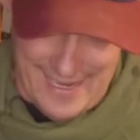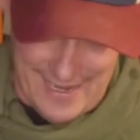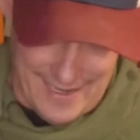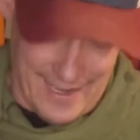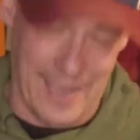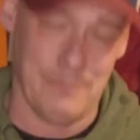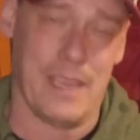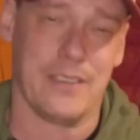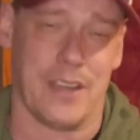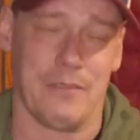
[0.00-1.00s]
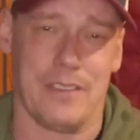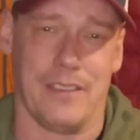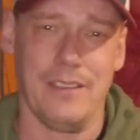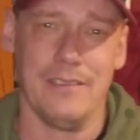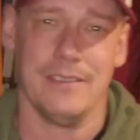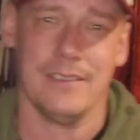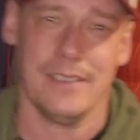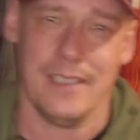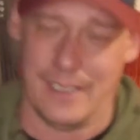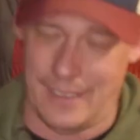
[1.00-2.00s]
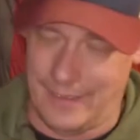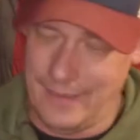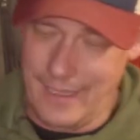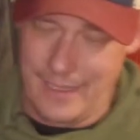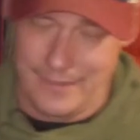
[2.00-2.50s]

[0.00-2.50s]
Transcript: he uh, hand makes everything. Uh,